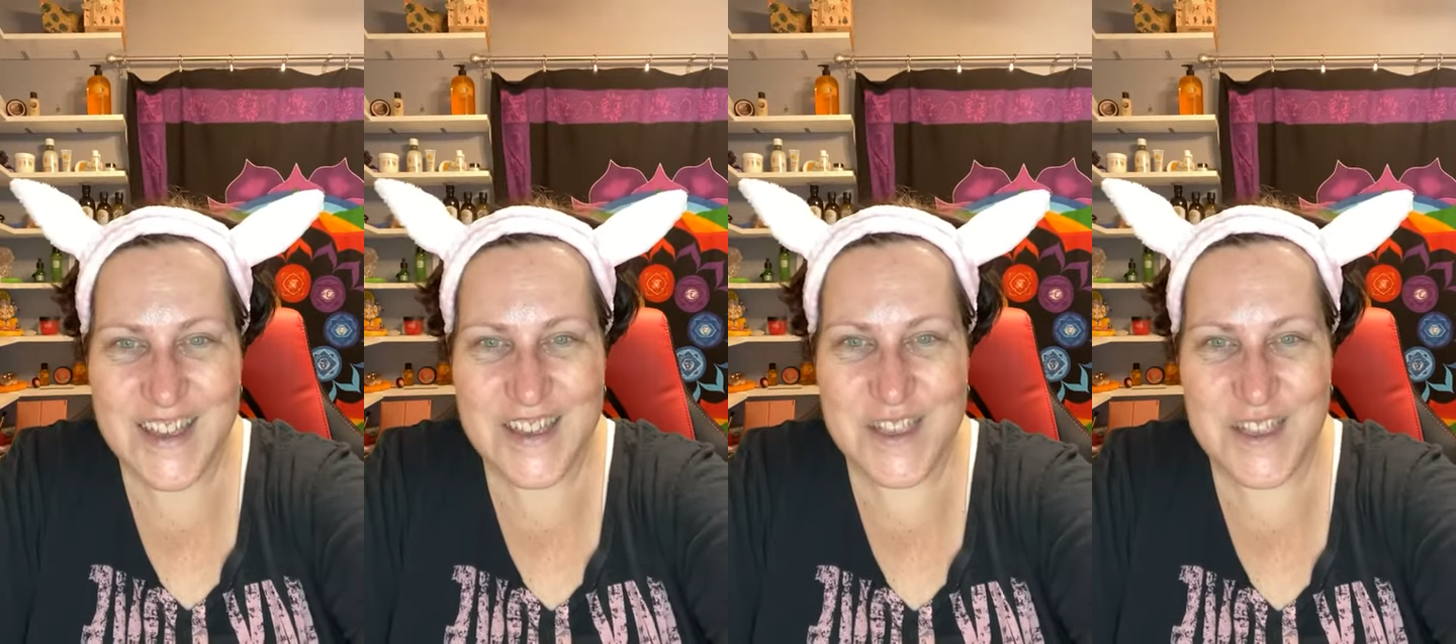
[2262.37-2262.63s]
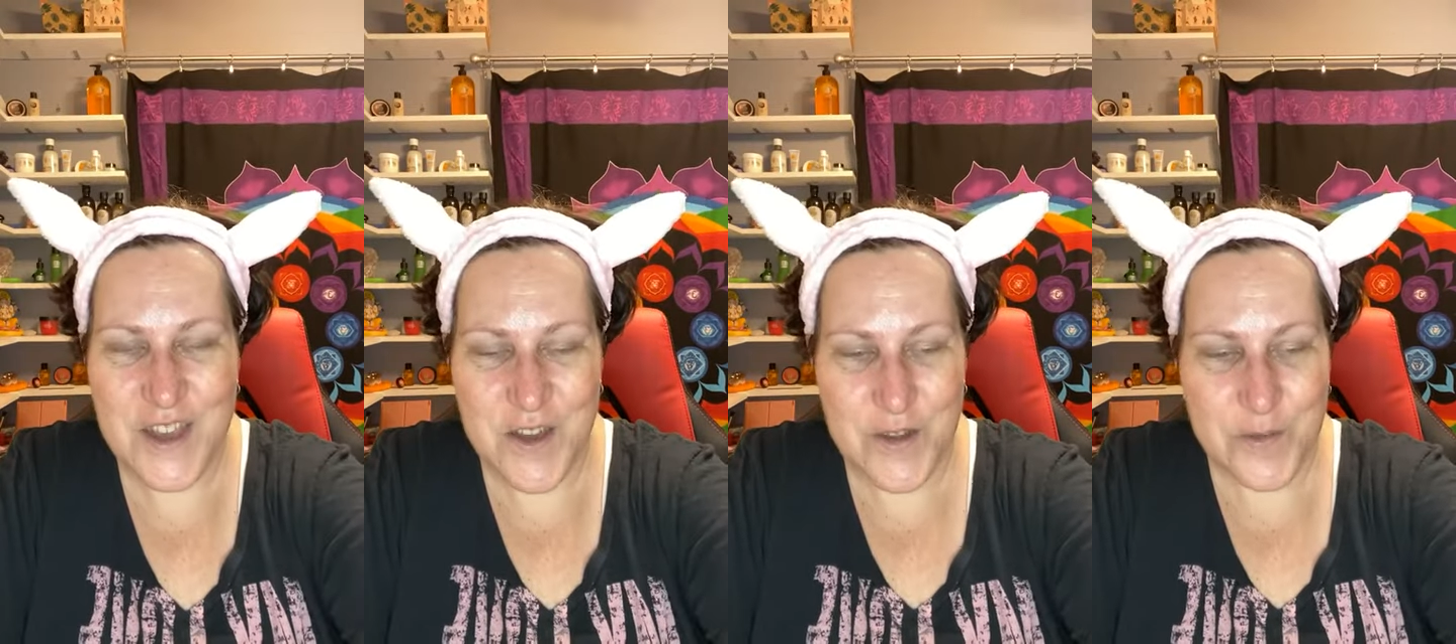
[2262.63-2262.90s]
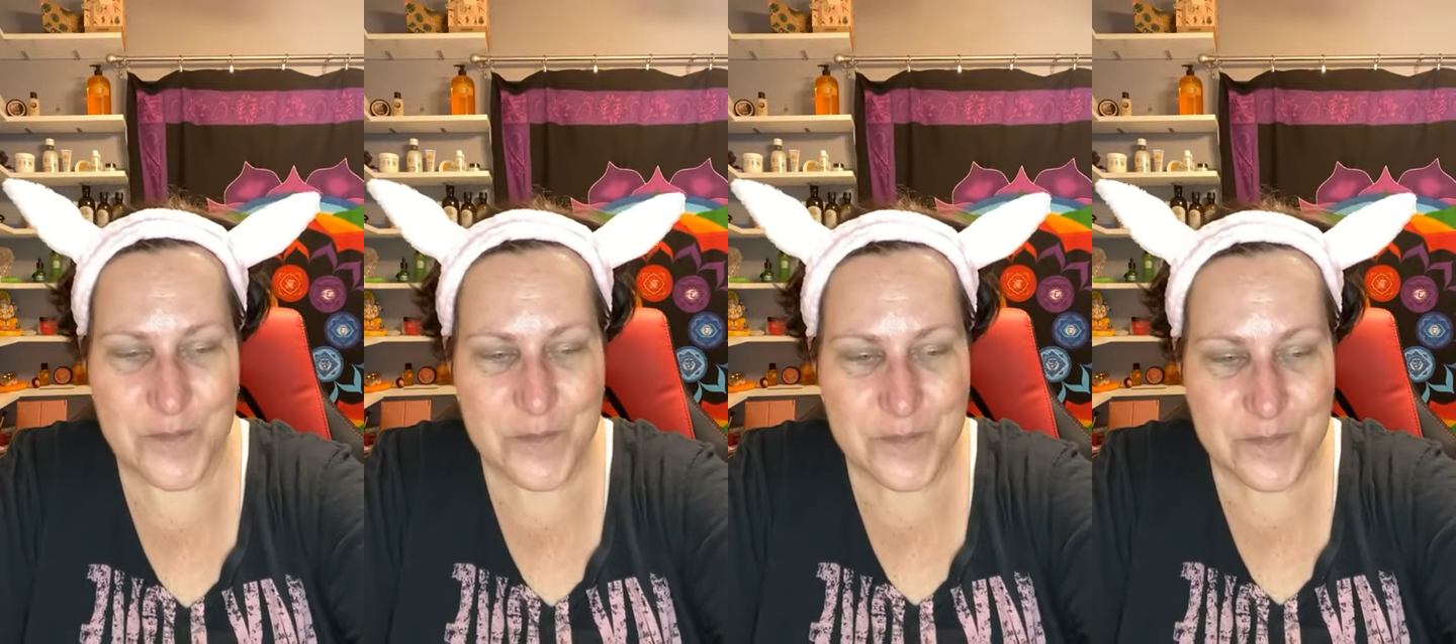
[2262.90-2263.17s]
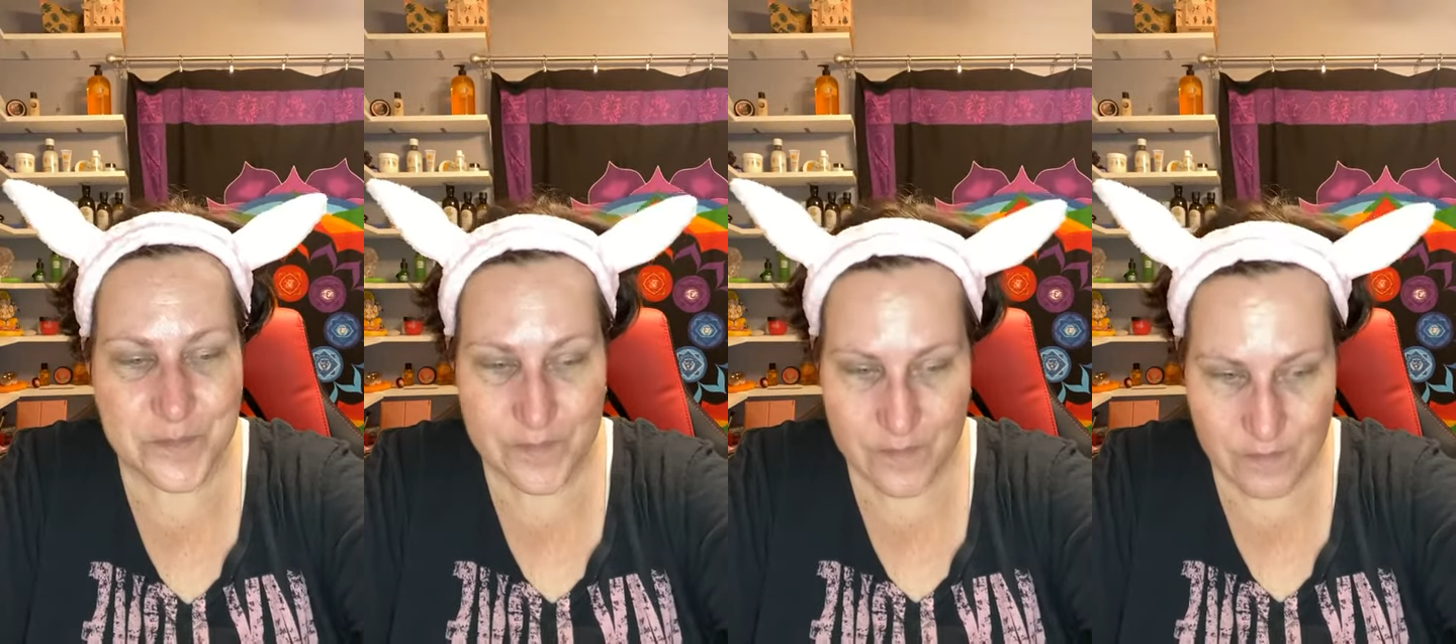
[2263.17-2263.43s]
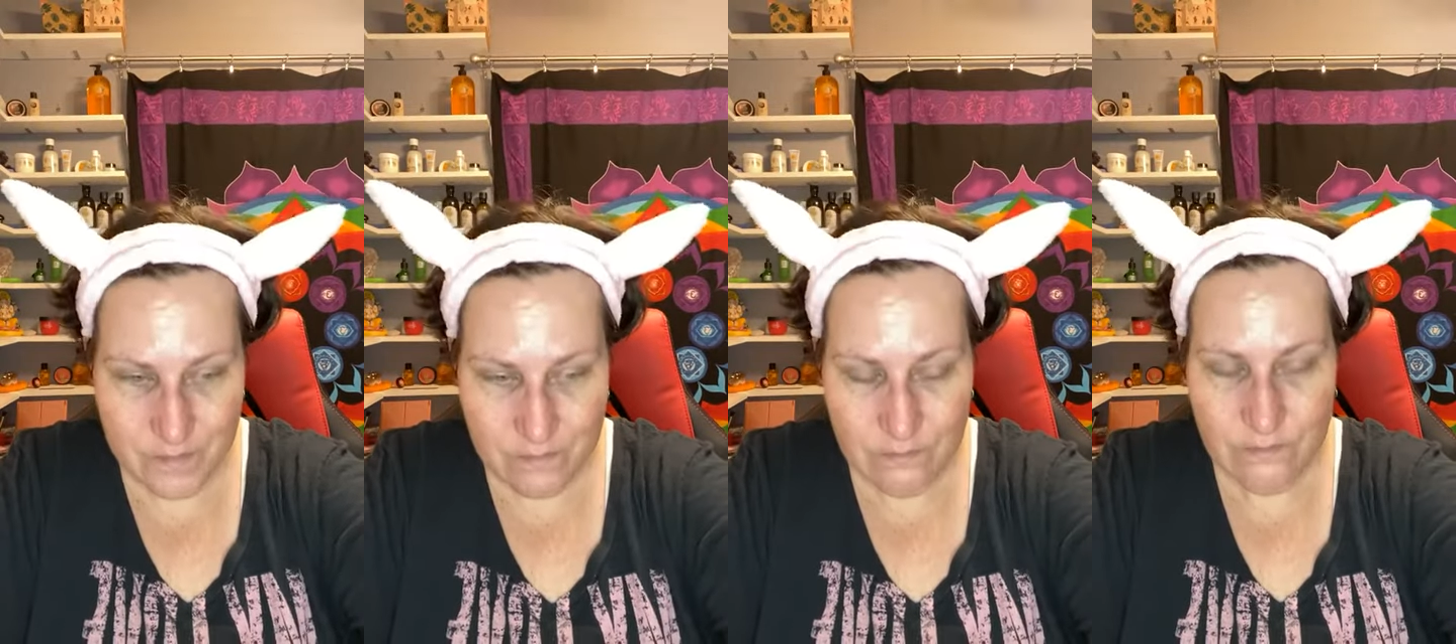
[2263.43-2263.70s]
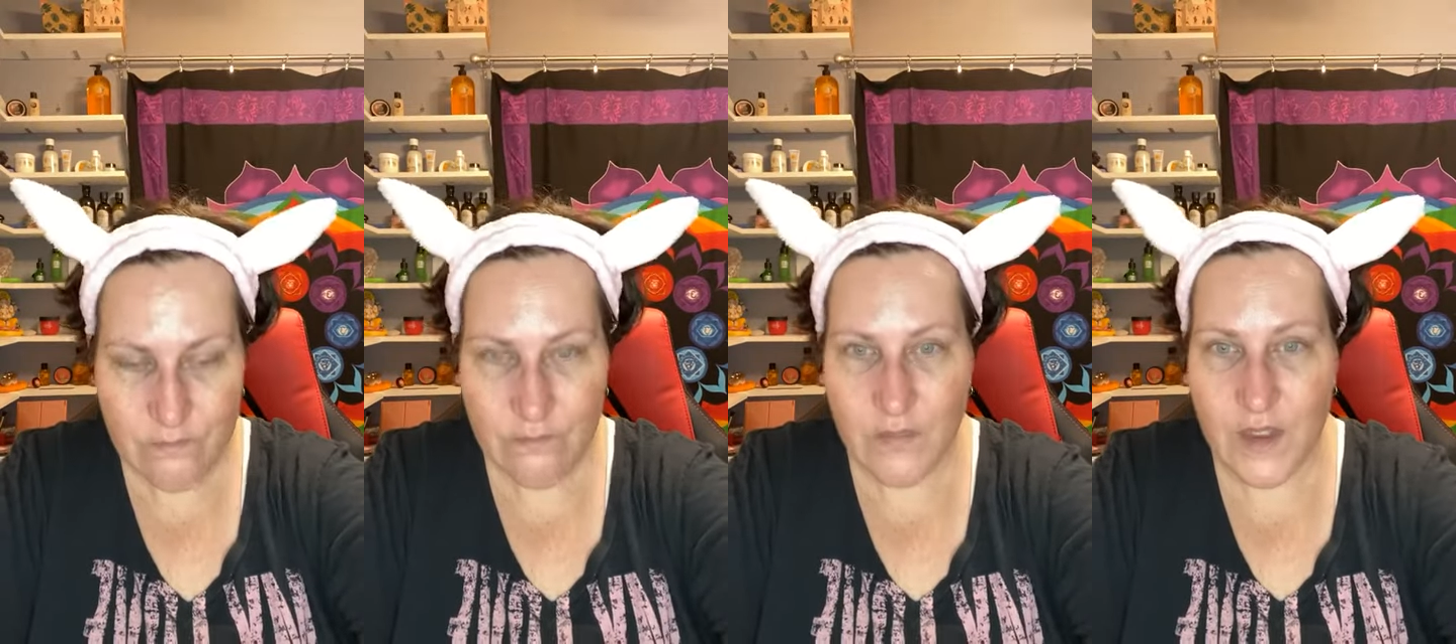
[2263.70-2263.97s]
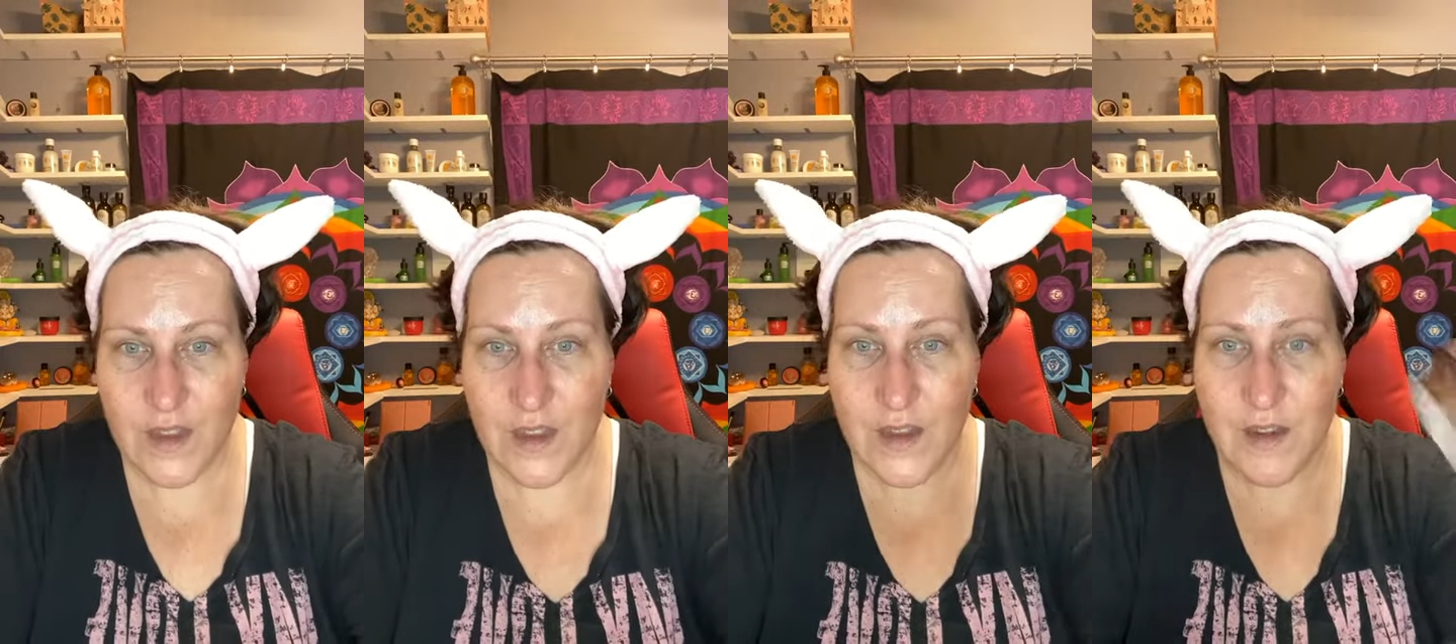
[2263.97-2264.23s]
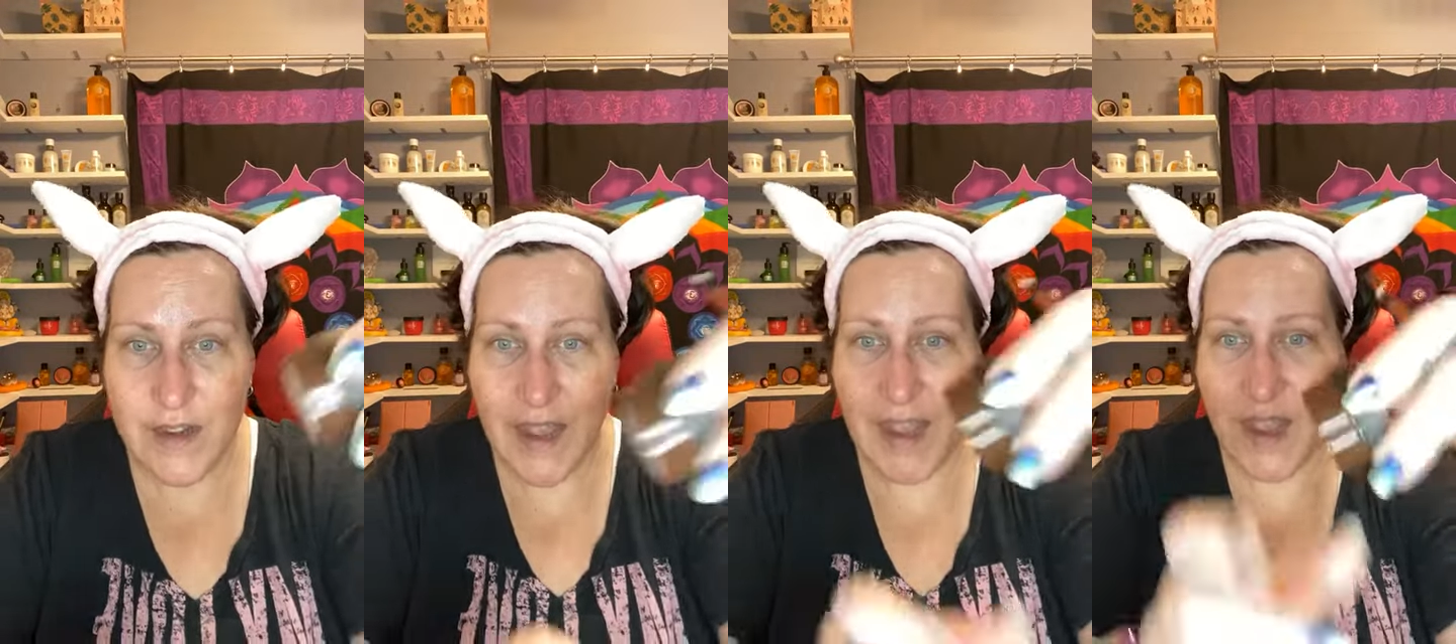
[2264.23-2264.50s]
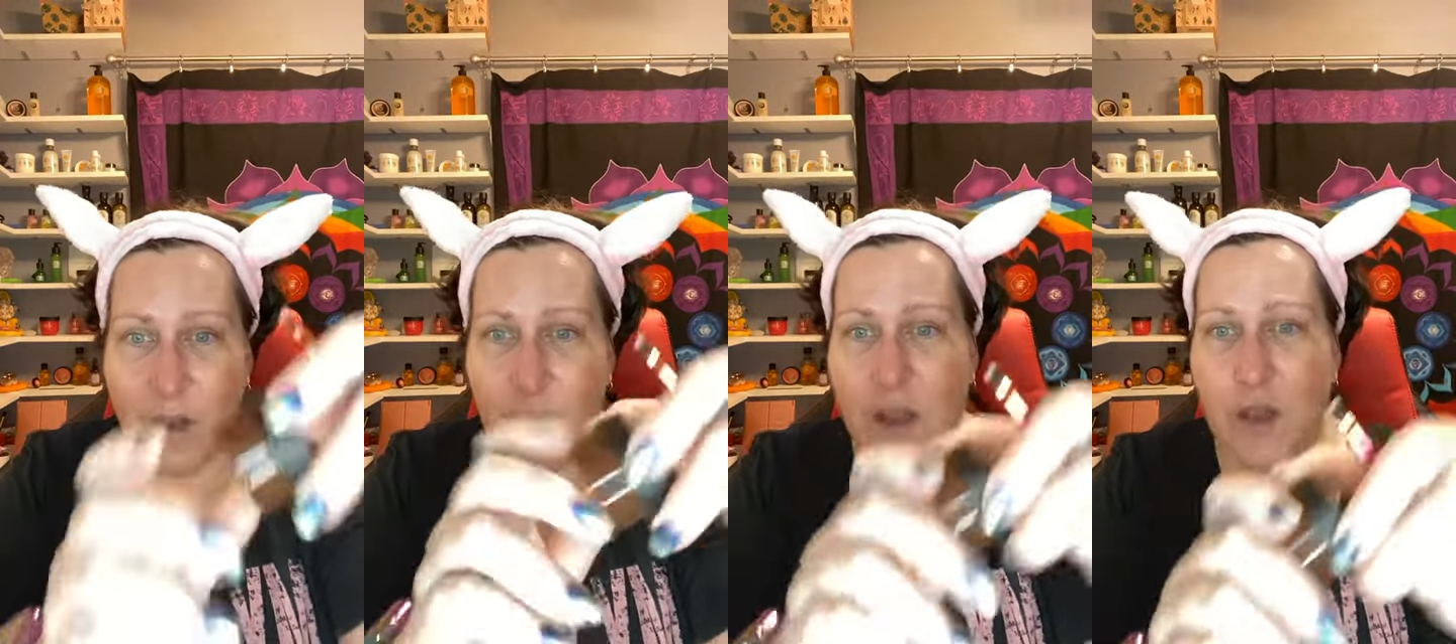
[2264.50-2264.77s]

So now